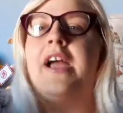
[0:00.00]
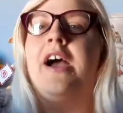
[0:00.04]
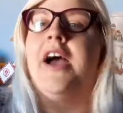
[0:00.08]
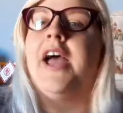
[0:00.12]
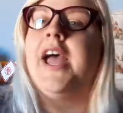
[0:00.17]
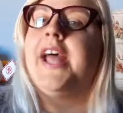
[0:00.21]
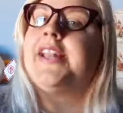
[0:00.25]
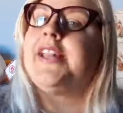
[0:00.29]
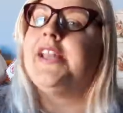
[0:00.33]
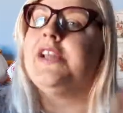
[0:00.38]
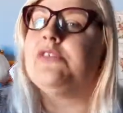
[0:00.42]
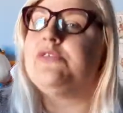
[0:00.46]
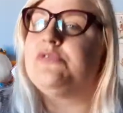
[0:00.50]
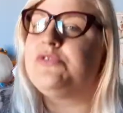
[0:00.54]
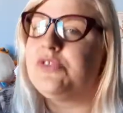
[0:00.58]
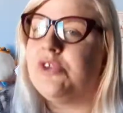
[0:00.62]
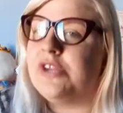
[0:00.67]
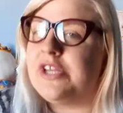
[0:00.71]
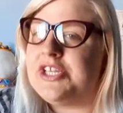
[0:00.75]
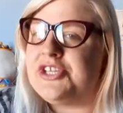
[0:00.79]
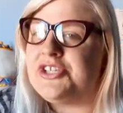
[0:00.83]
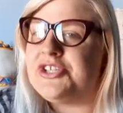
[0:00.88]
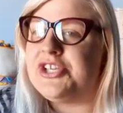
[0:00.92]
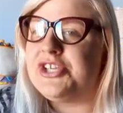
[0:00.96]
I had little
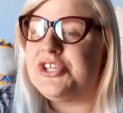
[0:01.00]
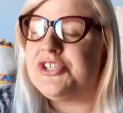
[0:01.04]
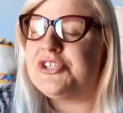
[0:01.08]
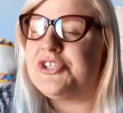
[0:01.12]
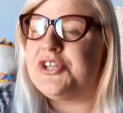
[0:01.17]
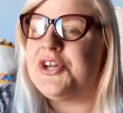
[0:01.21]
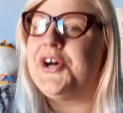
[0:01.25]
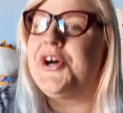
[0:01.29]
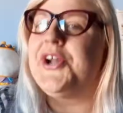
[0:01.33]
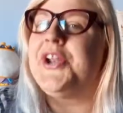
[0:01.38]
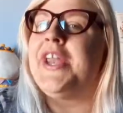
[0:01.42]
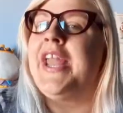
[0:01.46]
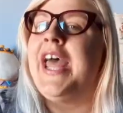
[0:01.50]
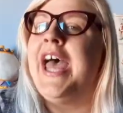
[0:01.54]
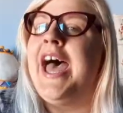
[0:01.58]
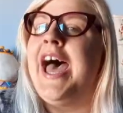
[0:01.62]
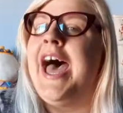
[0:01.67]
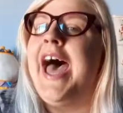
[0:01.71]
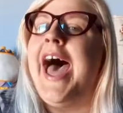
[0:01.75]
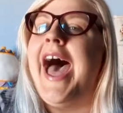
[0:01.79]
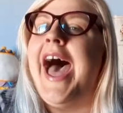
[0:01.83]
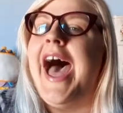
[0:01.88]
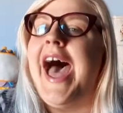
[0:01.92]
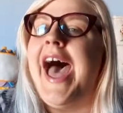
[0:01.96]
dolly shoes on,
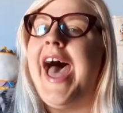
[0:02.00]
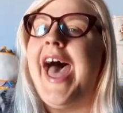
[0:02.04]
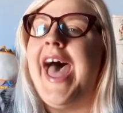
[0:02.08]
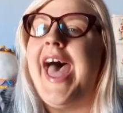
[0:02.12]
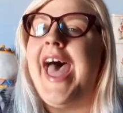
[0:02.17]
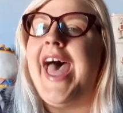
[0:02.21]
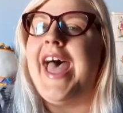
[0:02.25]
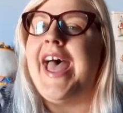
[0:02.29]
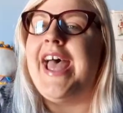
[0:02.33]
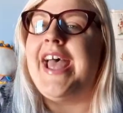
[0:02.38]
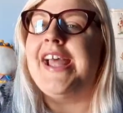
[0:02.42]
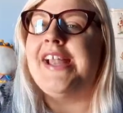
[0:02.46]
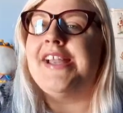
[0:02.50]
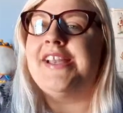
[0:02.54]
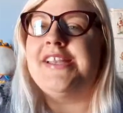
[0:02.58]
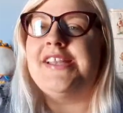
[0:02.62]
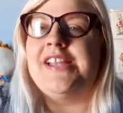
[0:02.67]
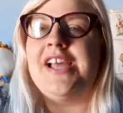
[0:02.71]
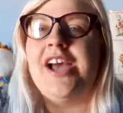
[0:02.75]
and